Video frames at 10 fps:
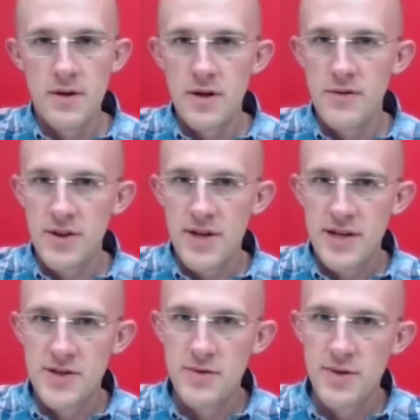Over the
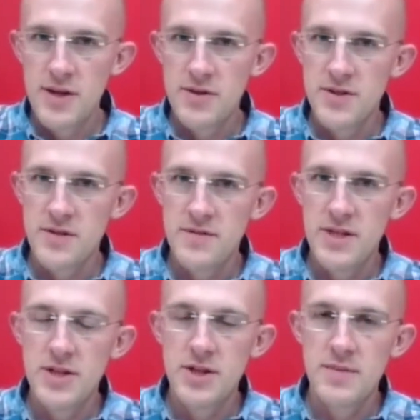last 3 years of
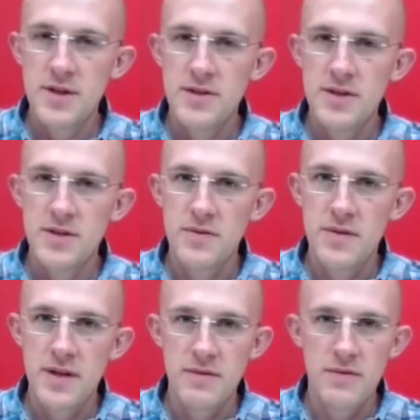teaching
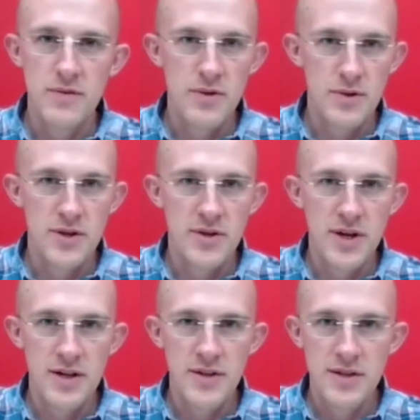myself, I've learned a
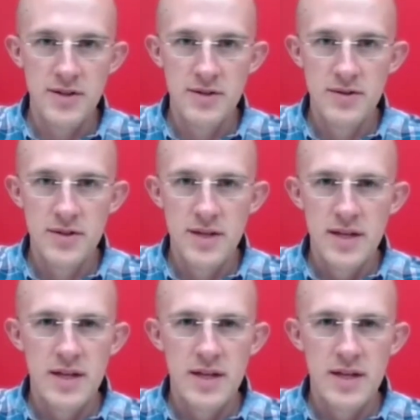lot of lessons,